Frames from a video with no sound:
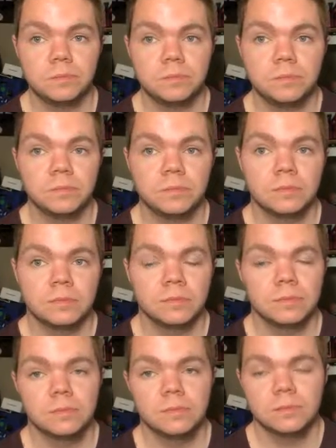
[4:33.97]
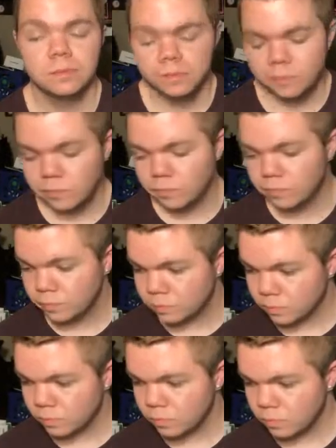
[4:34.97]

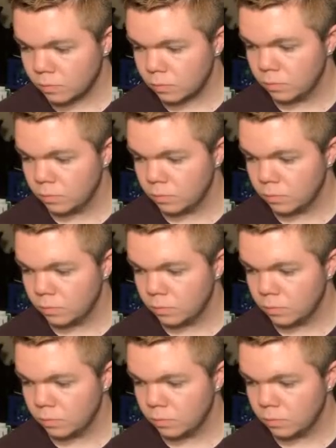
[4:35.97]
(silence)